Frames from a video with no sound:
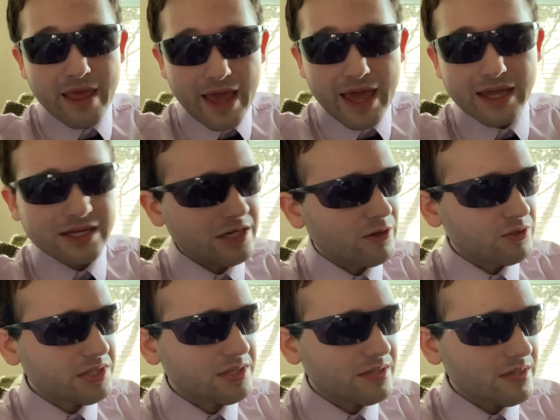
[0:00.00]
And you know,
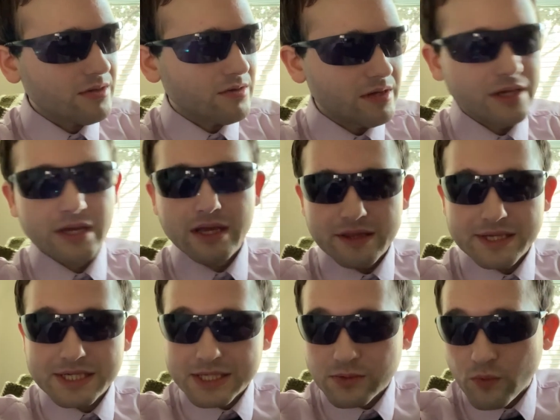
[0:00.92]
just
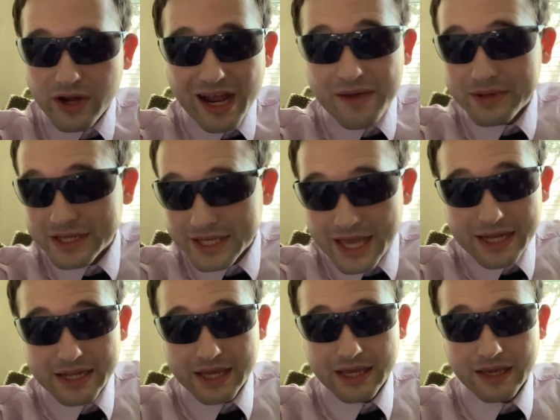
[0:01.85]
this is what I've been
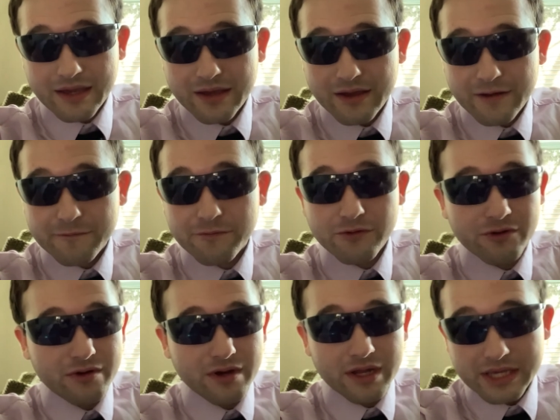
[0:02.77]
getting
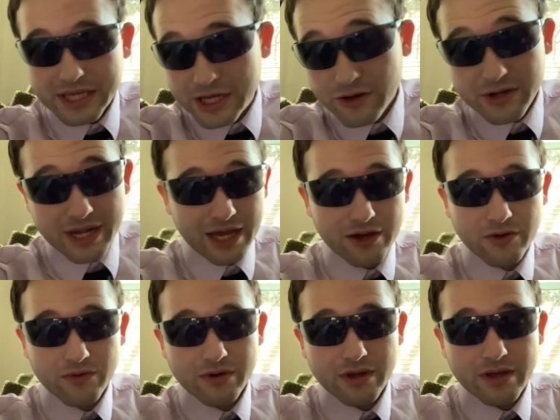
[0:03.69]
for a year
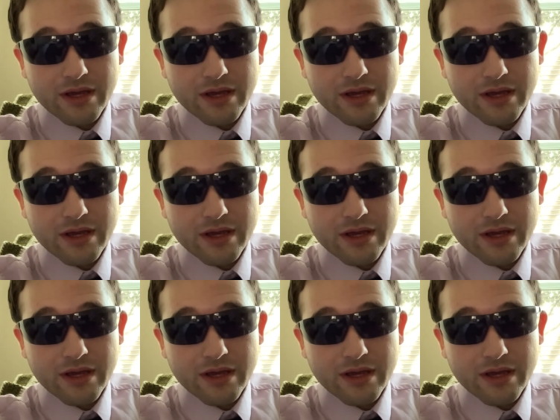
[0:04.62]
now.